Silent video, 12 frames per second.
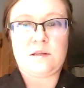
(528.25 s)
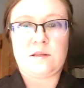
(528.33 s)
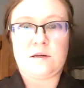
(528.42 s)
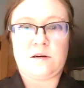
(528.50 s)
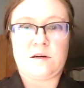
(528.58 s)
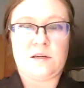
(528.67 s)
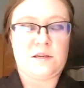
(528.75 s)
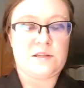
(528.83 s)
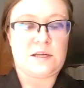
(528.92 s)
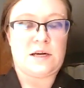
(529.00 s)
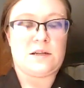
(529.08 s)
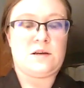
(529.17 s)
There is
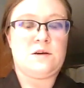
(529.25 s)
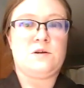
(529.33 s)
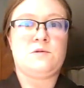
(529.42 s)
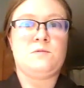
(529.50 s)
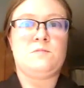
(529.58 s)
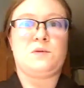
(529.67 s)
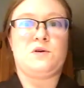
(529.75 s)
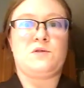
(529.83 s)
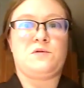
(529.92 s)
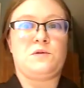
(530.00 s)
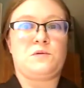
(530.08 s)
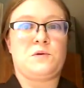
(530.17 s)
that
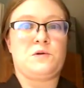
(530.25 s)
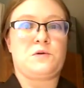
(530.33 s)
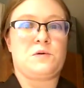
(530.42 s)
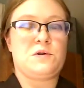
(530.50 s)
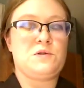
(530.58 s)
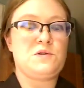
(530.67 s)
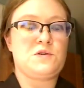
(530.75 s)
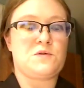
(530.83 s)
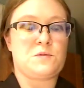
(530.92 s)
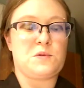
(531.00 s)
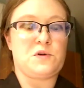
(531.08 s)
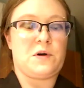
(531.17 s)
beautiful Rogue Rose
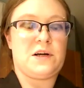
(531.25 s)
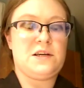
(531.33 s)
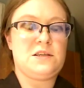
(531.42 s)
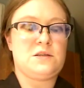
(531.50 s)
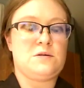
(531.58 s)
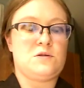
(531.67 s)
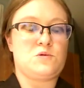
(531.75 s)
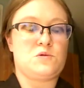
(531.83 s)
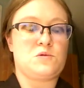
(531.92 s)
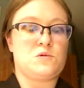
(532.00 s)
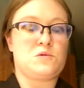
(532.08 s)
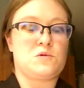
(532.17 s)
for blue eyes.
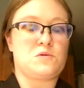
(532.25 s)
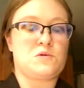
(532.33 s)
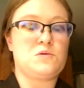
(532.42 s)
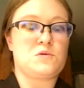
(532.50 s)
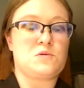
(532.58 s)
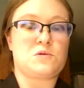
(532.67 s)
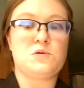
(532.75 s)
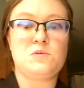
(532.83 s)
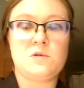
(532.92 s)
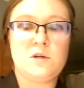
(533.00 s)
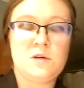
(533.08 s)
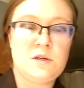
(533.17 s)
Doop, doop, doop, doop, doop.
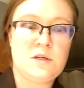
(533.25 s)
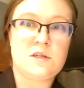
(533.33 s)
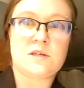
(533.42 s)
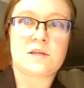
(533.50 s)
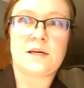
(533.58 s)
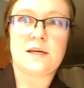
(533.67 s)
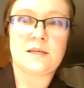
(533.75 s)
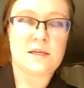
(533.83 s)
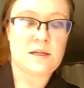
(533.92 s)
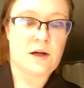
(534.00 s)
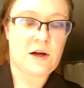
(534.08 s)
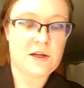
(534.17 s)
Just get
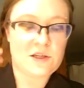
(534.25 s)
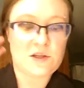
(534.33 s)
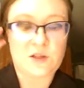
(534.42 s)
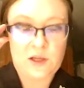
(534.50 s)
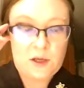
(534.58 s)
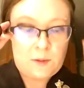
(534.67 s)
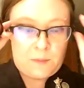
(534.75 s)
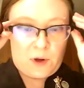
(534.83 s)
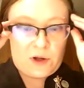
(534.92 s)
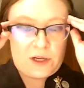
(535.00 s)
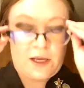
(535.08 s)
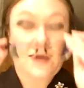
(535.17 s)
onto the
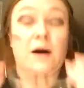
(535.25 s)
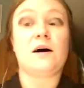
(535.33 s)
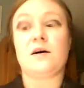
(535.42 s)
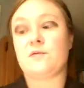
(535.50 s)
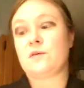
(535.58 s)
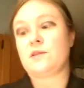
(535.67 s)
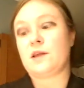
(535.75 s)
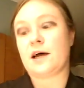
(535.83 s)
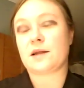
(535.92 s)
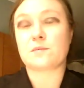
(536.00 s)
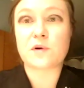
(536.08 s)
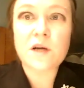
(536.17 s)
body of
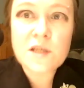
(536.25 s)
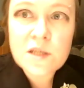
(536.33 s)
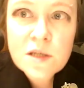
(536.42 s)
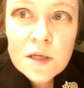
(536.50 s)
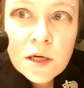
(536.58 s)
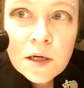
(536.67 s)
that brush.